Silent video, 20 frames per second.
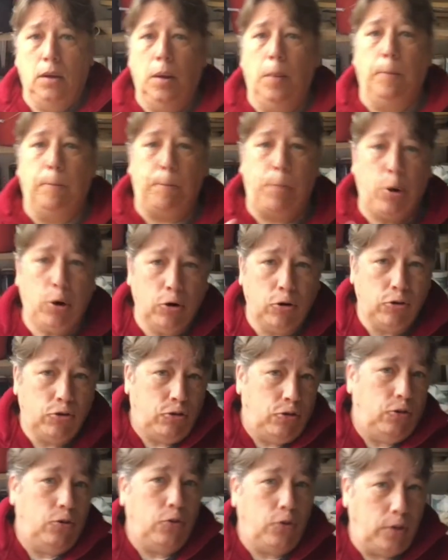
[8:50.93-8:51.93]

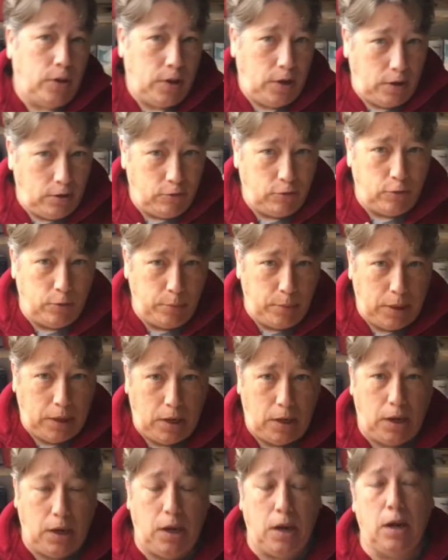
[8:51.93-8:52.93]
Personal thing for
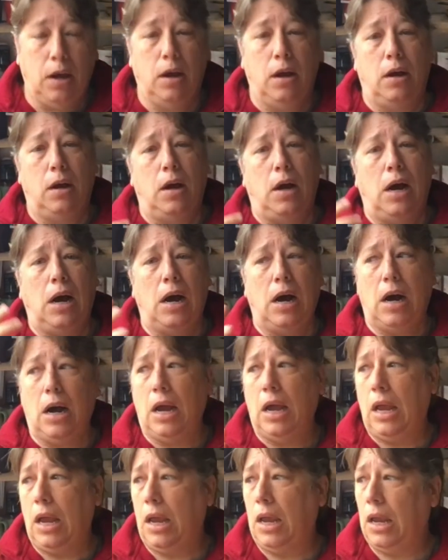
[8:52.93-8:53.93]
me,
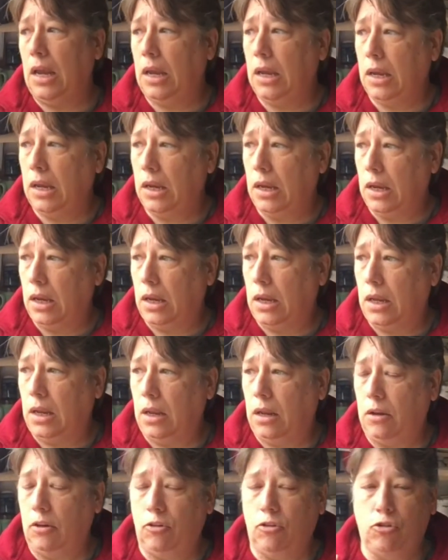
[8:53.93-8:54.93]
I
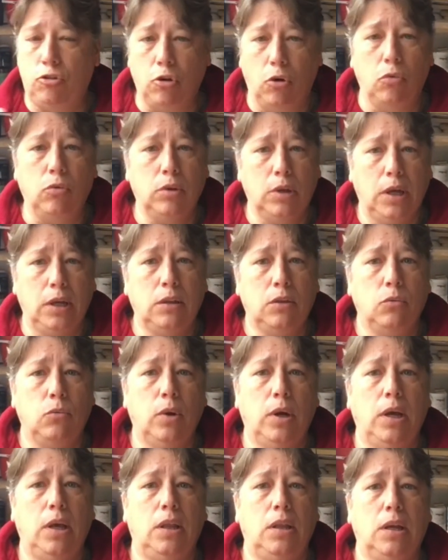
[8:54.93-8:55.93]
don't like the
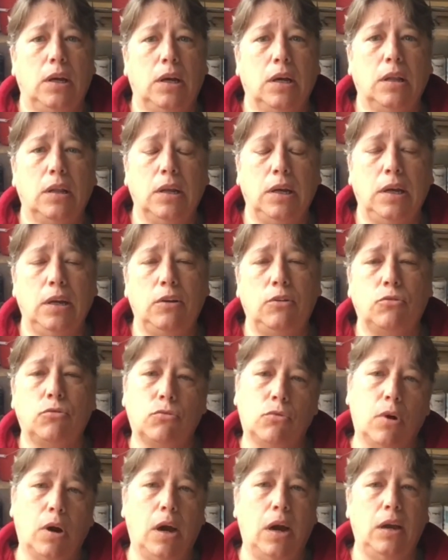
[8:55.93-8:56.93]
way that clay
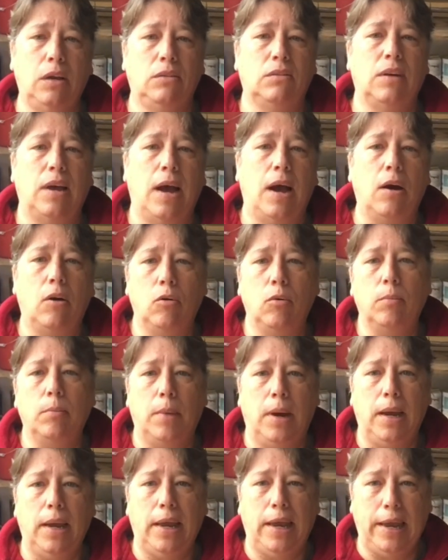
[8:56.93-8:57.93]
dries out
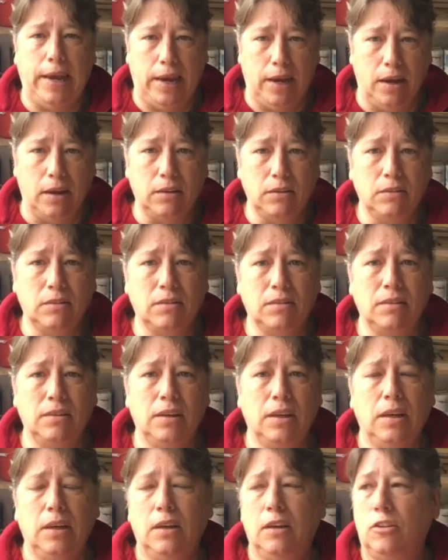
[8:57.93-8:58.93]
my hands.
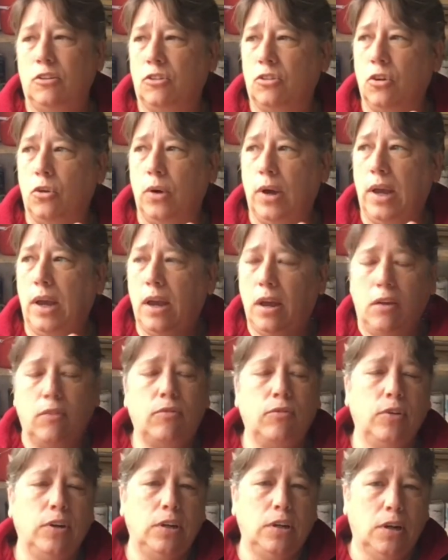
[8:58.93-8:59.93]
So
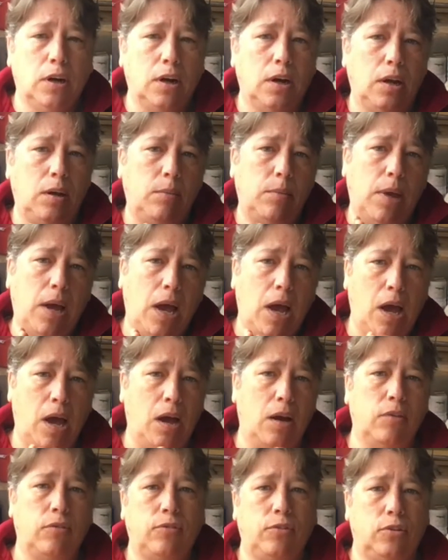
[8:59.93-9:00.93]
every time
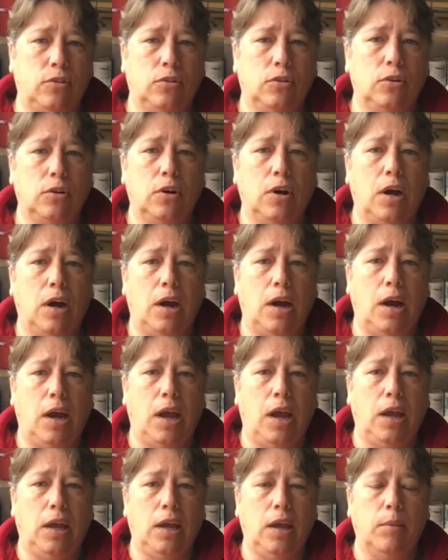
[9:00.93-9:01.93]
after
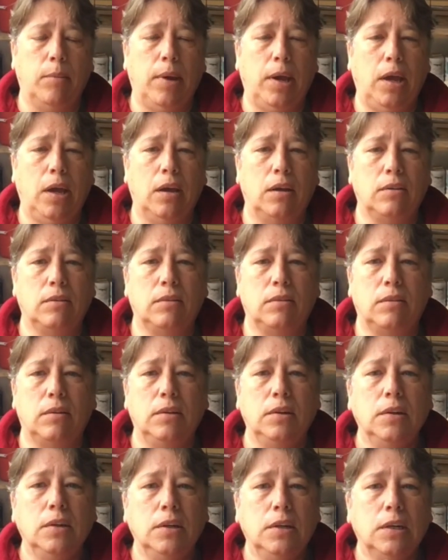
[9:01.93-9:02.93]
I get my hands
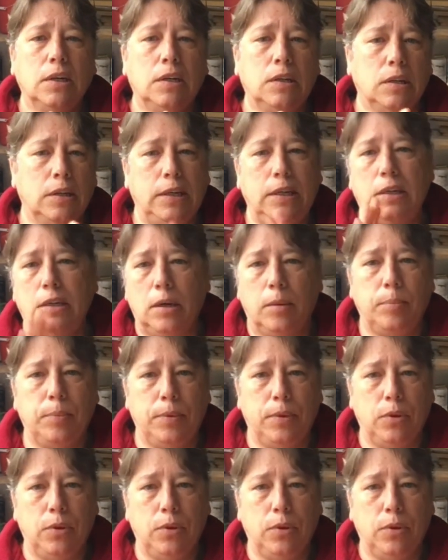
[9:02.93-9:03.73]
cleaned up in the